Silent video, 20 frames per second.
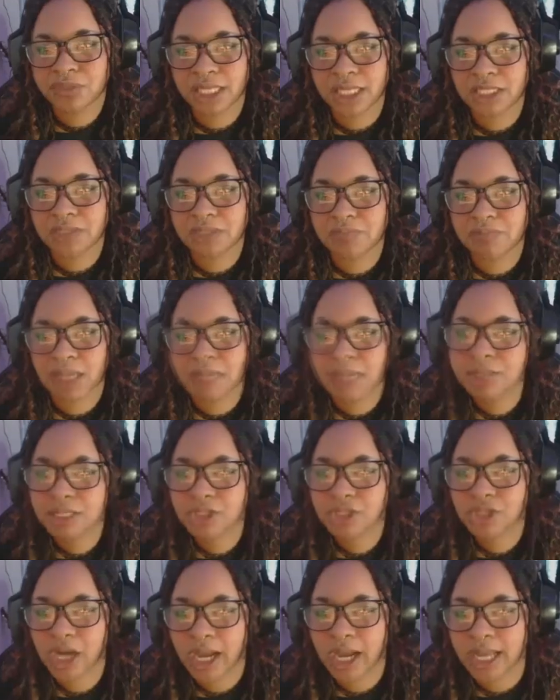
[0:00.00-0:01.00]
maybe
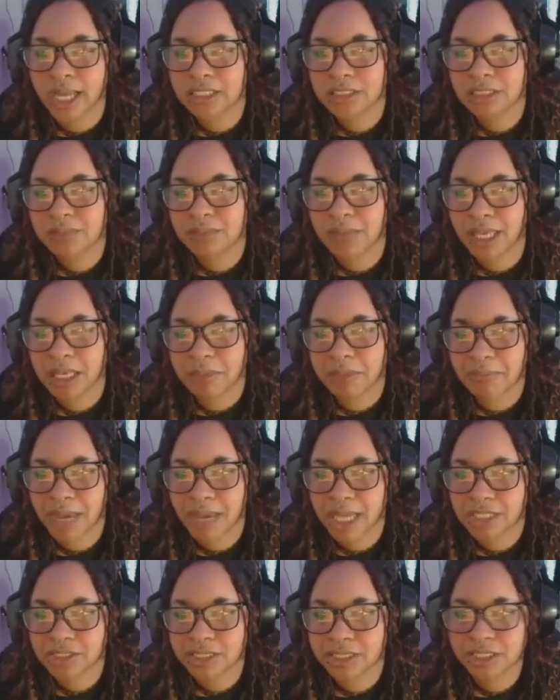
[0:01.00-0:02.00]
tried to make it
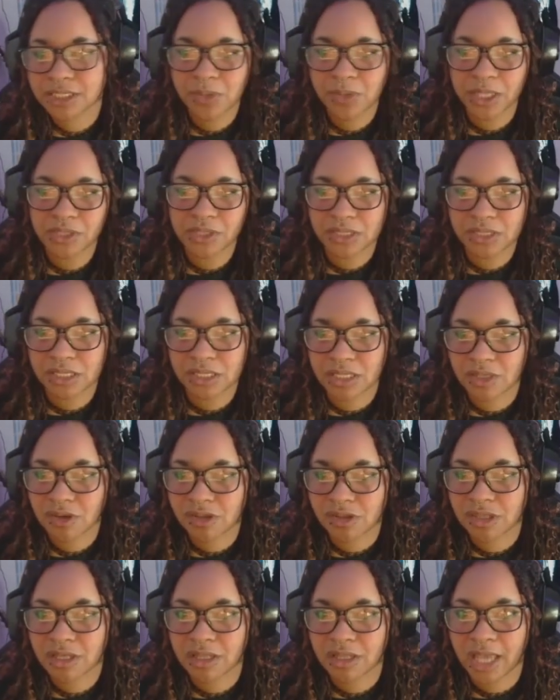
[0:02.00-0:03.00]
match. That's why you see all
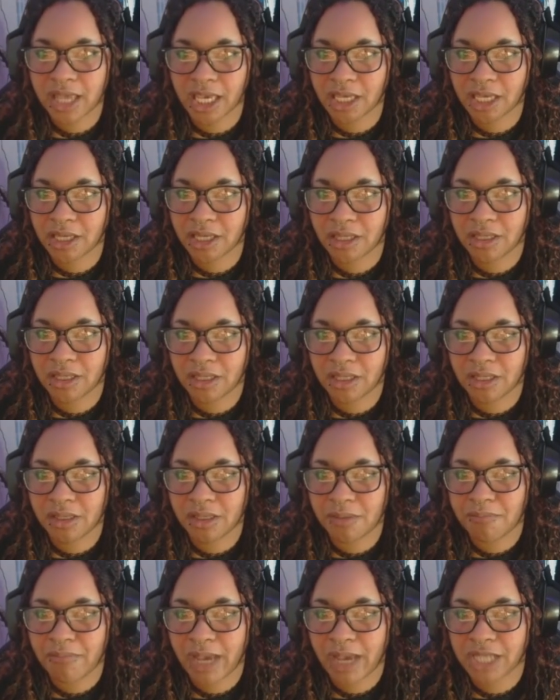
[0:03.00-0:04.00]
the like
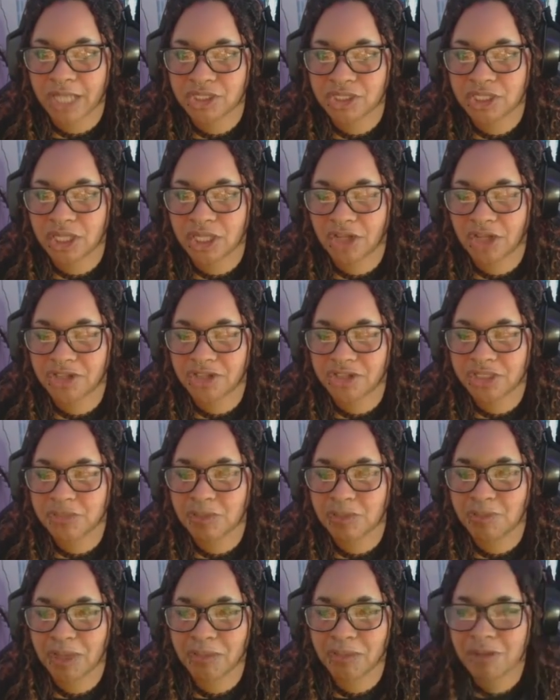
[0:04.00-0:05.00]
matching colors,
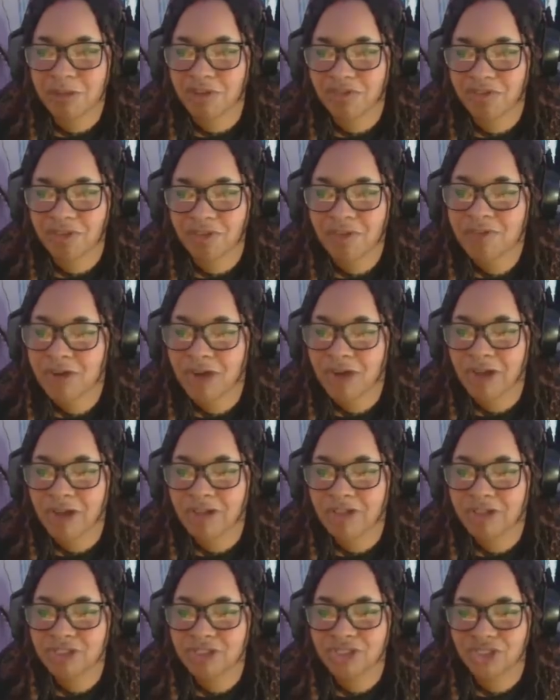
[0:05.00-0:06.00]
but maybe their favorite
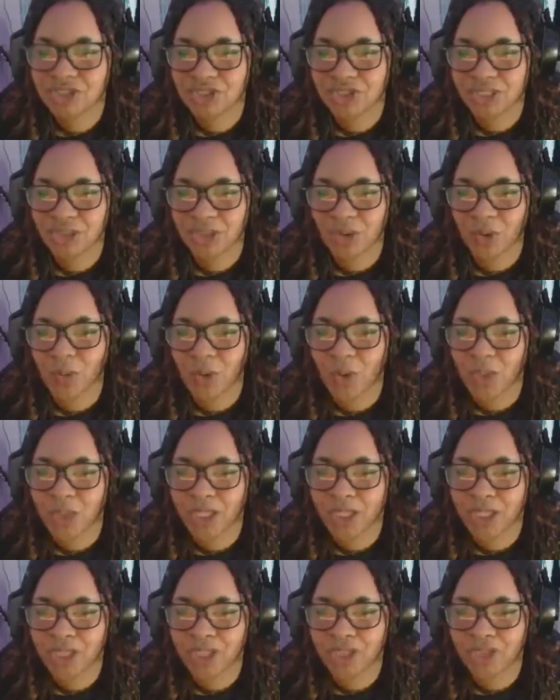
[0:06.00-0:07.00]
colors is just like
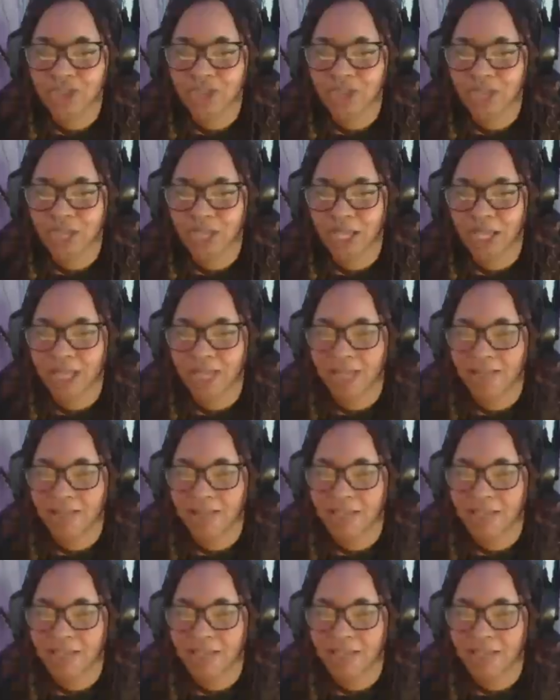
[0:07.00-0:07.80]
orange and like